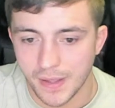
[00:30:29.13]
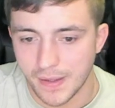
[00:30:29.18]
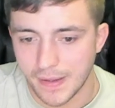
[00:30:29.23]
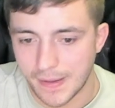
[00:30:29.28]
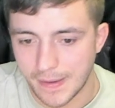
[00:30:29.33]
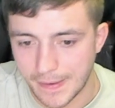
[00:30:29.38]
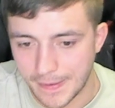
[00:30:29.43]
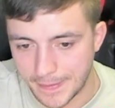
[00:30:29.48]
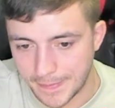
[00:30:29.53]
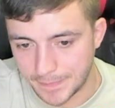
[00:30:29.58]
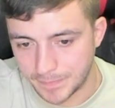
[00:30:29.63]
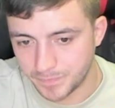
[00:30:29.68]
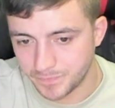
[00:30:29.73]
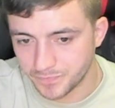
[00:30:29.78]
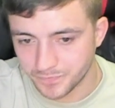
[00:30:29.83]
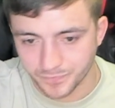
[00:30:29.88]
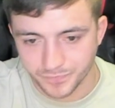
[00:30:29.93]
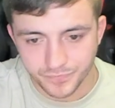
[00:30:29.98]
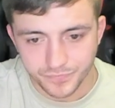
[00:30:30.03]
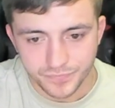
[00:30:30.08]

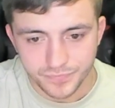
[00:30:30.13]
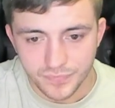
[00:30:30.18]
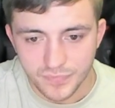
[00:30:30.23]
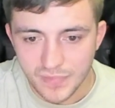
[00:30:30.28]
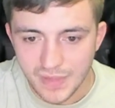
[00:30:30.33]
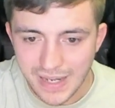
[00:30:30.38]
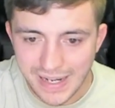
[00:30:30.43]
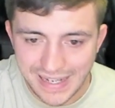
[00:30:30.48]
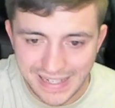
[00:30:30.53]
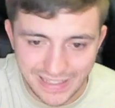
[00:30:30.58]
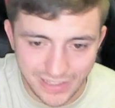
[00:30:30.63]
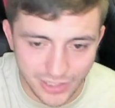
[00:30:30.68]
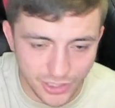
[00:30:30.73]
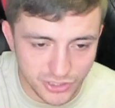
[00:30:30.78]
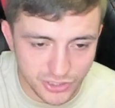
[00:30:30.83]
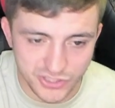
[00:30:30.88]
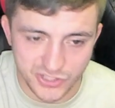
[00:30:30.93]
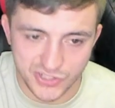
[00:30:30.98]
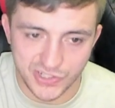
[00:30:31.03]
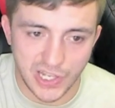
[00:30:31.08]
He looked
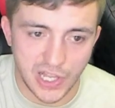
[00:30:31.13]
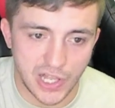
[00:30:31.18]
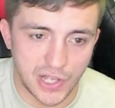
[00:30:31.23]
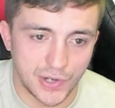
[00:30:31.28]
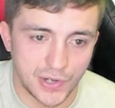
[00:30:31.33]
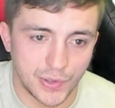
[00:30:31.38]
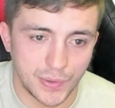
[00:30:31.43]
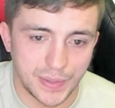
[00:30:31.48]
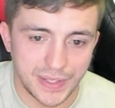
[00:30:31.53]
slow.